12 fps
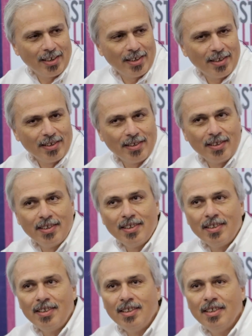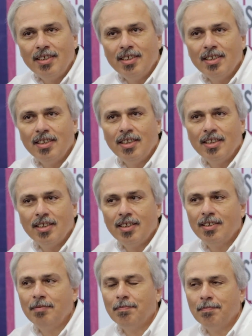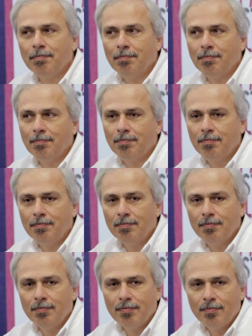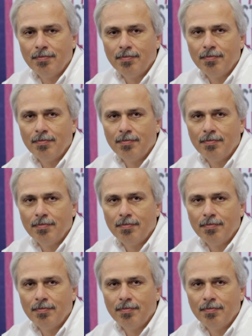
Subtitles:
This person isn't speaking.